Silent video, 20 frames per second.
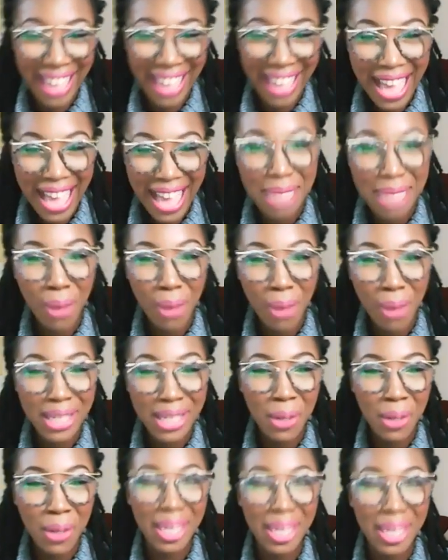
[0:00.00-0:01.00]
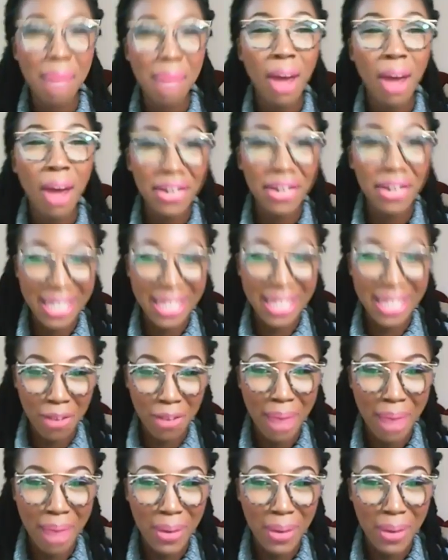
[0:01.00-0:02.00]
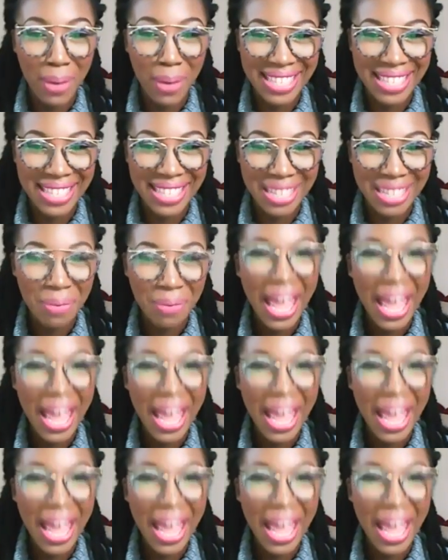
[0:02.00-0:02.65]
has pointed out the hypocrisy of my ways and